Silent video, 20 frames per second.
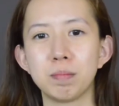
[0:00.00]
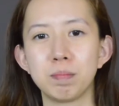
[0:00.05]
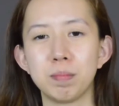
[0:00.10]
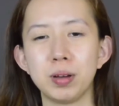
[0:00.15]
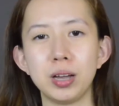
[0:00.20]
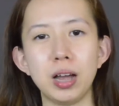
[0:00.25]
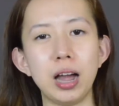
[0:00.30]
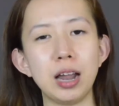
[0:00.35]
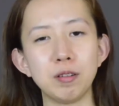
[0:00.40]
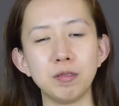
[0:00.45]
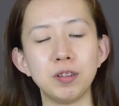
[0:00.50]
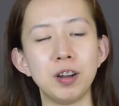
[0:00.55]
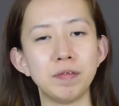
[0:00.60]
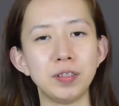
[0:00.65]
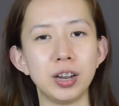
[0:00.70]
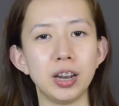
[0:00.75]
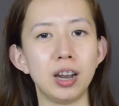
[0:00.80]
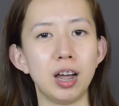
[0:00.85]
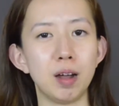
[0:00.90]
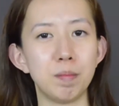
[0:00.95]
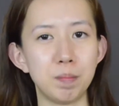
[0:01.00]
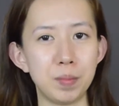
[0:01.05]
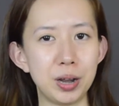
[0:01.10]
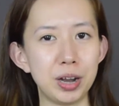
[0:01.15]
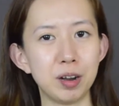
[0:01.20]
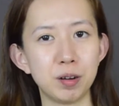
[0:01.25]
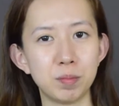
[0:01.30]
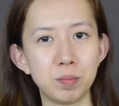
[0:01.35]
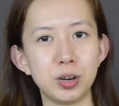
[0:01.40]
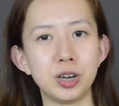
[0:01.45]
But I don't have the La
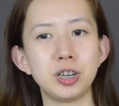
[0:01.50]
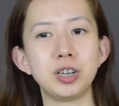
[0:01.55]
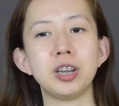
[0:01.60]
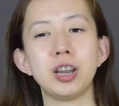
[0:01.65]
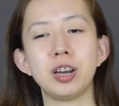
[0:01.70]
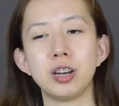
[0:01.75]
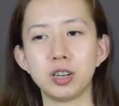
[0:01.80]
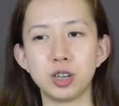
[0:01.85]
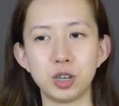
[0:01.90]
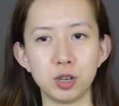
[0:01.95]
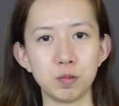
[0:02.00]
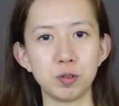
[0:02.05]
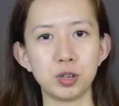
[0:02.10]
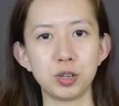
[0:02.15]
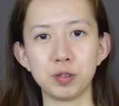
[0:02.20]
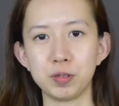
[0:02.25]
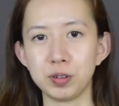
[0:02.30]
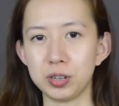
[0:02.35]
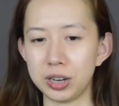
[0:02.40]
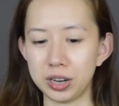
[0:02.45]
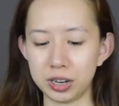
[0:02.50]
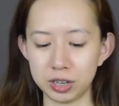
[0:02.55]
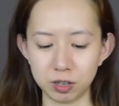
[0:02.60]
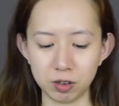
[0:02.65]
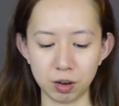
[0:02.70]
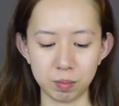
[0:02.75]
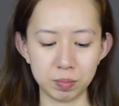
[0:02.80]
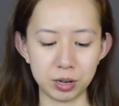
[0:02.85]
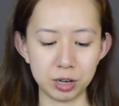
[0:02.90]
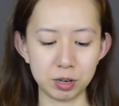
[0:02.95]
Mer brush that she was using,
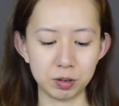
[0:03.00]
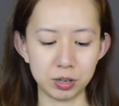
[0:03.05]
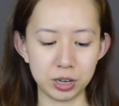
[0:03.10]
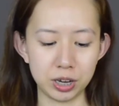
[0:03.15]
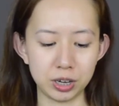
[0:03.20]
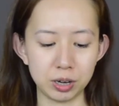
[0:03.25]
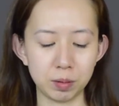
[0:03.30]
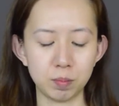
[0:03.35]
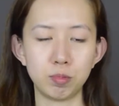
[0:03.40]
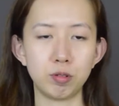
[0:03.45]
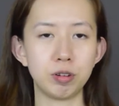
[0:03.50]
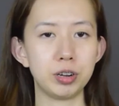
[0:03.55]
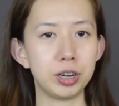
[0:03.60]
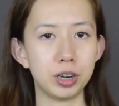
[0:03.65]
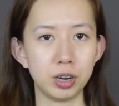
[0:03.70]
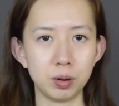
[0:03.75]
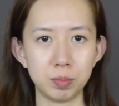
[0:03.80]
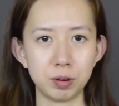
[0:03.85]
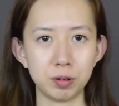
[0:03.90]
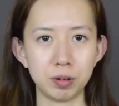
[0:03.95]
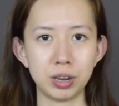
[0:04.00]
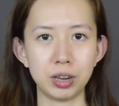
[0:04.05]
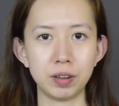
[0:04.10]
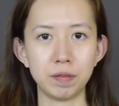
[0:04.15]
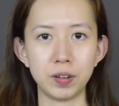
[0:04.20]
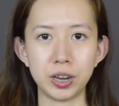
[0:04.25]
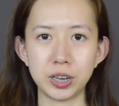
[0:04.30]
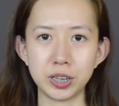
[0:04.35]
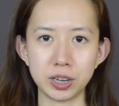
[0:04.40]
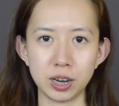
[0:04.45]
so I'll be using the Brina Beauty
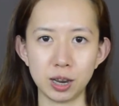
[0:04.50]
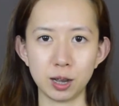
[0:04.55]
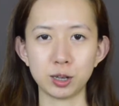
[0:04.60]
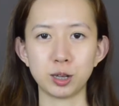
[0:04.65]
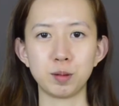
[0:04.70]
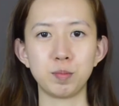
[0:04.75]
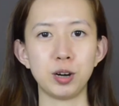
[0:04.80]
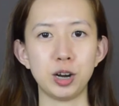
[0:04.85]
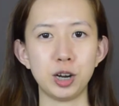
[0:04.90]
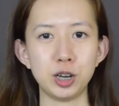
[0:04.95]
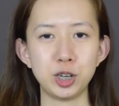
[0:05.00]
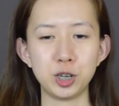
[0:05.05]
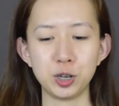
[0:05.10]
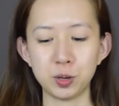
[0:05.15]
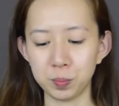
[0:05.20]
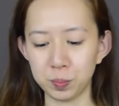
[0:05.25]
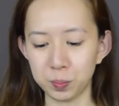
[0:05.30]
Face Luxe brush.